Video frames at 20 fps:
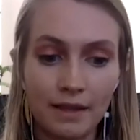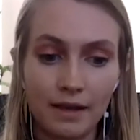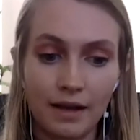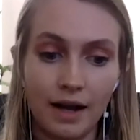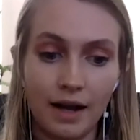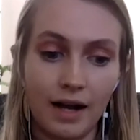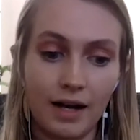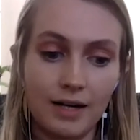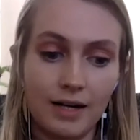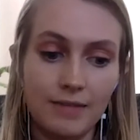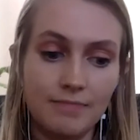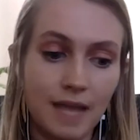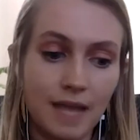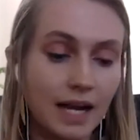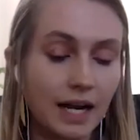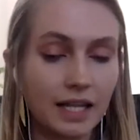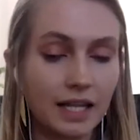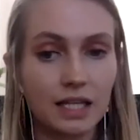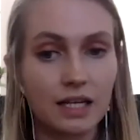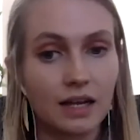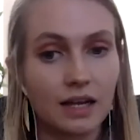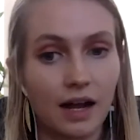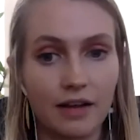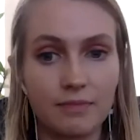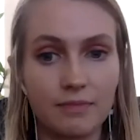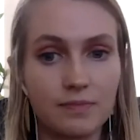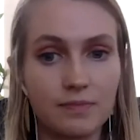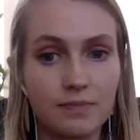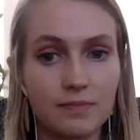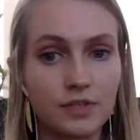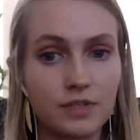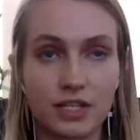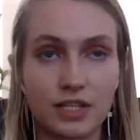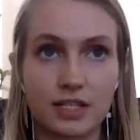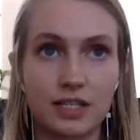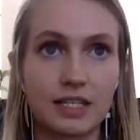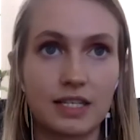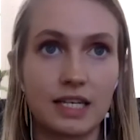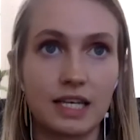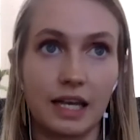And I think I'm
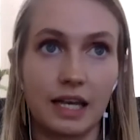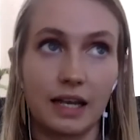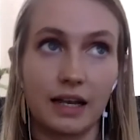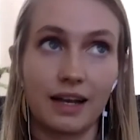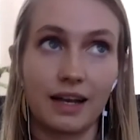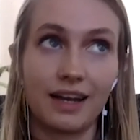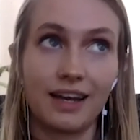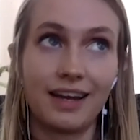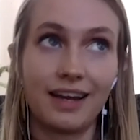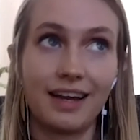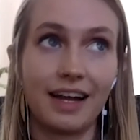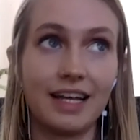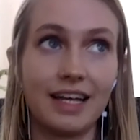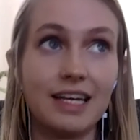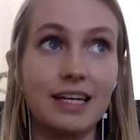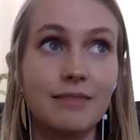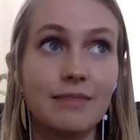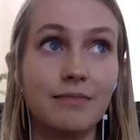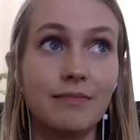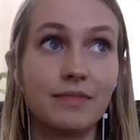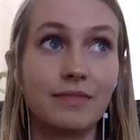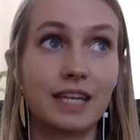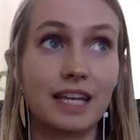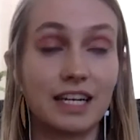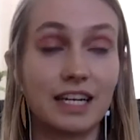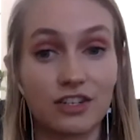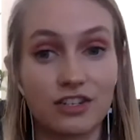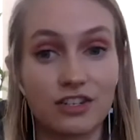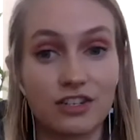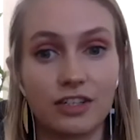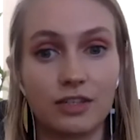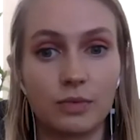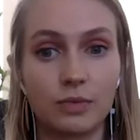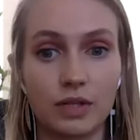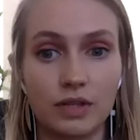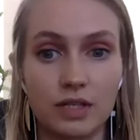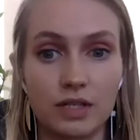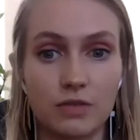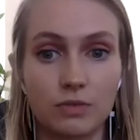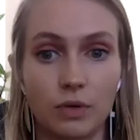just seeing in getting started with
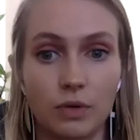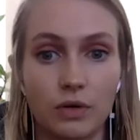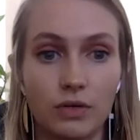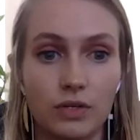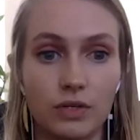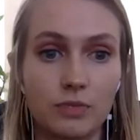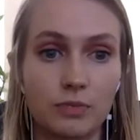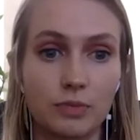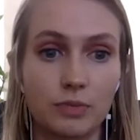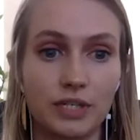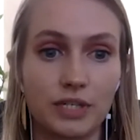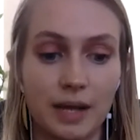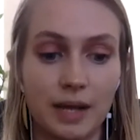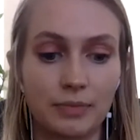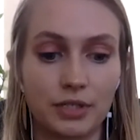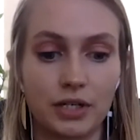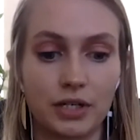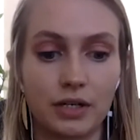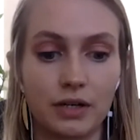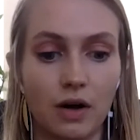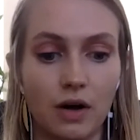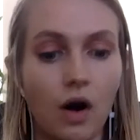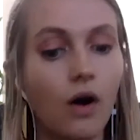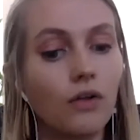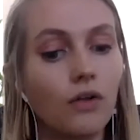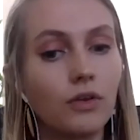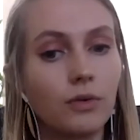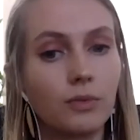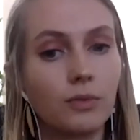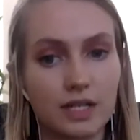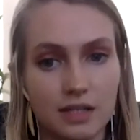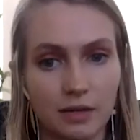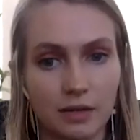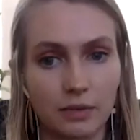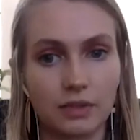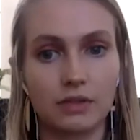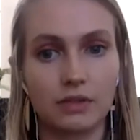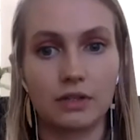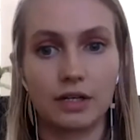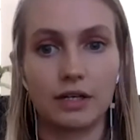this role as preceptor, all the ways that we're
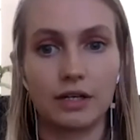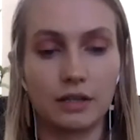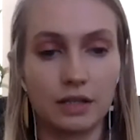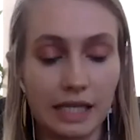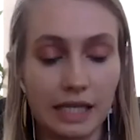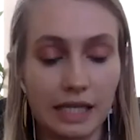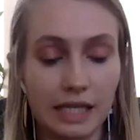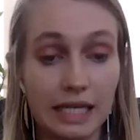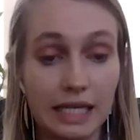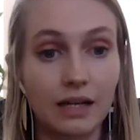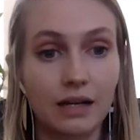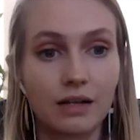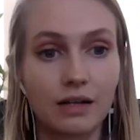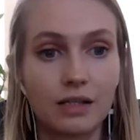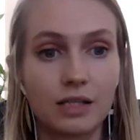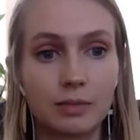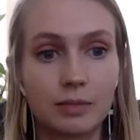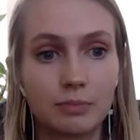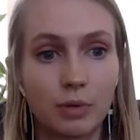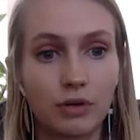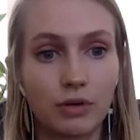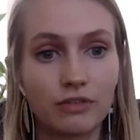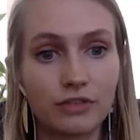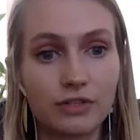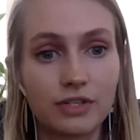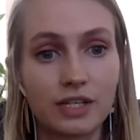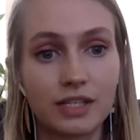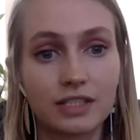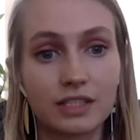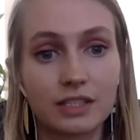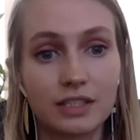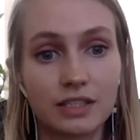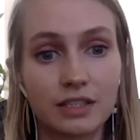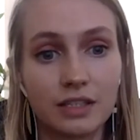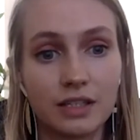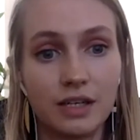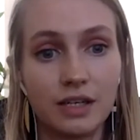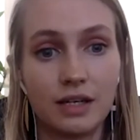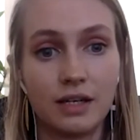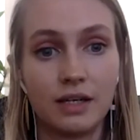leaning on the Poorvu Center
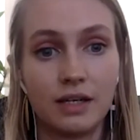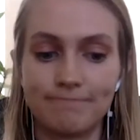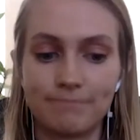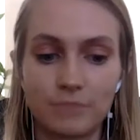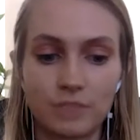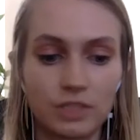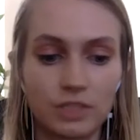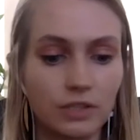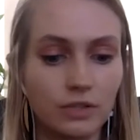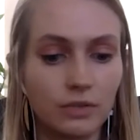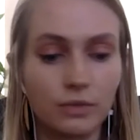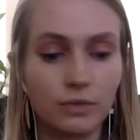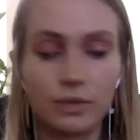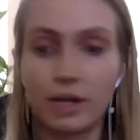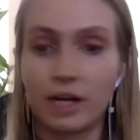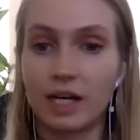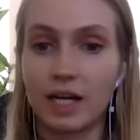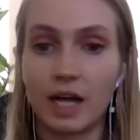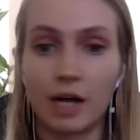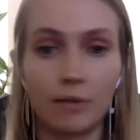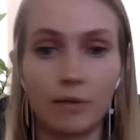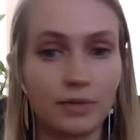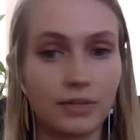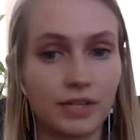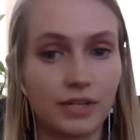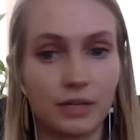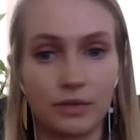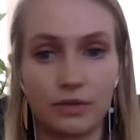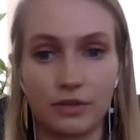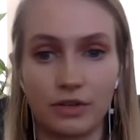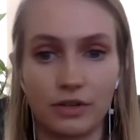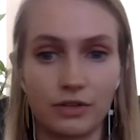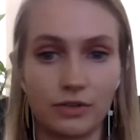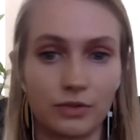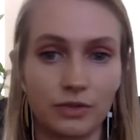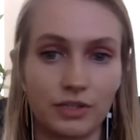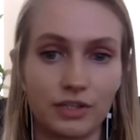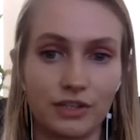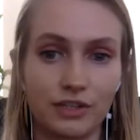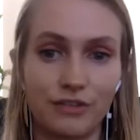to kind of help us out with all
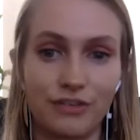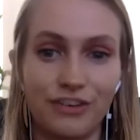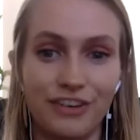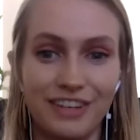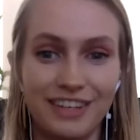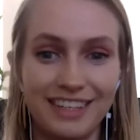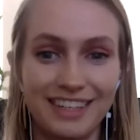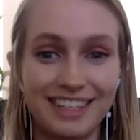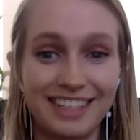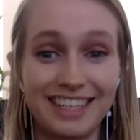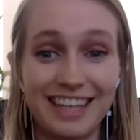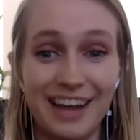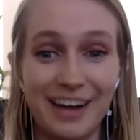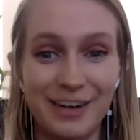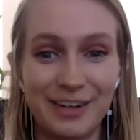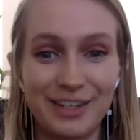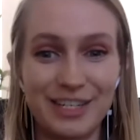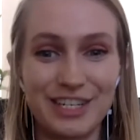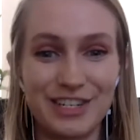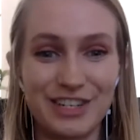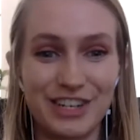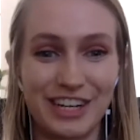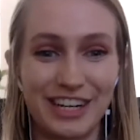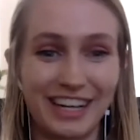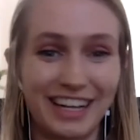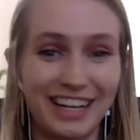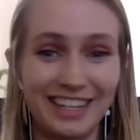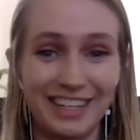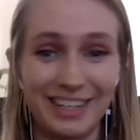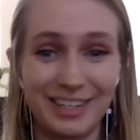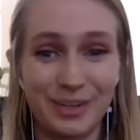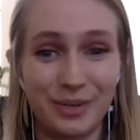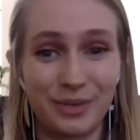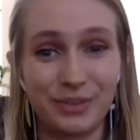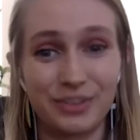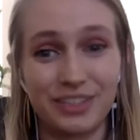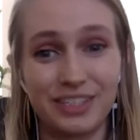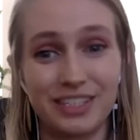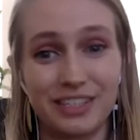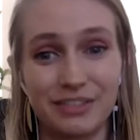sorts of now teaching in a
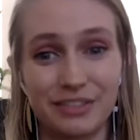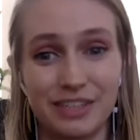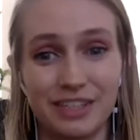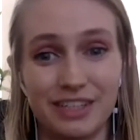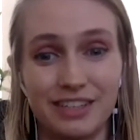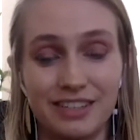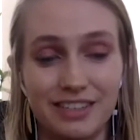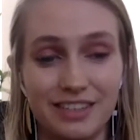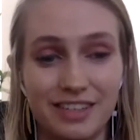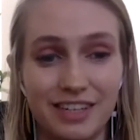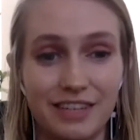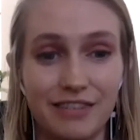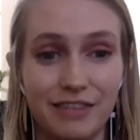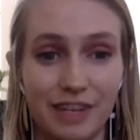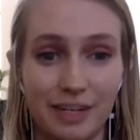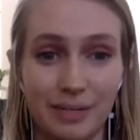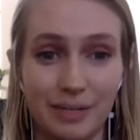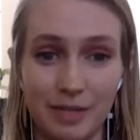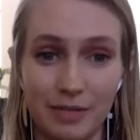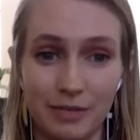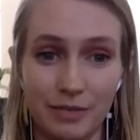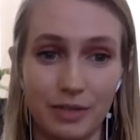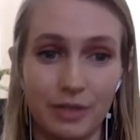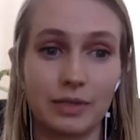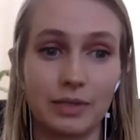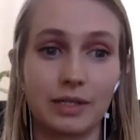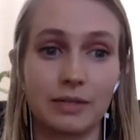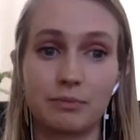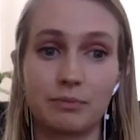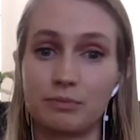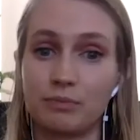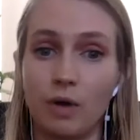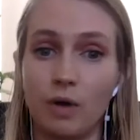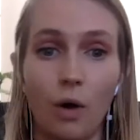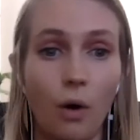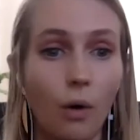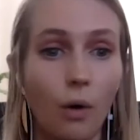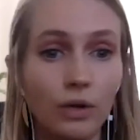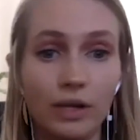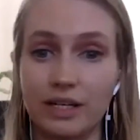totally different environment where we're
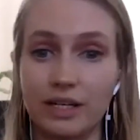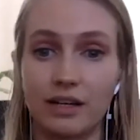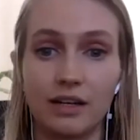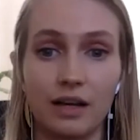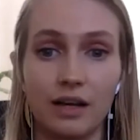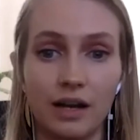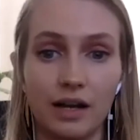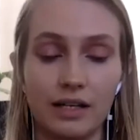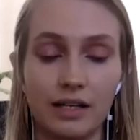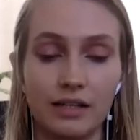only online.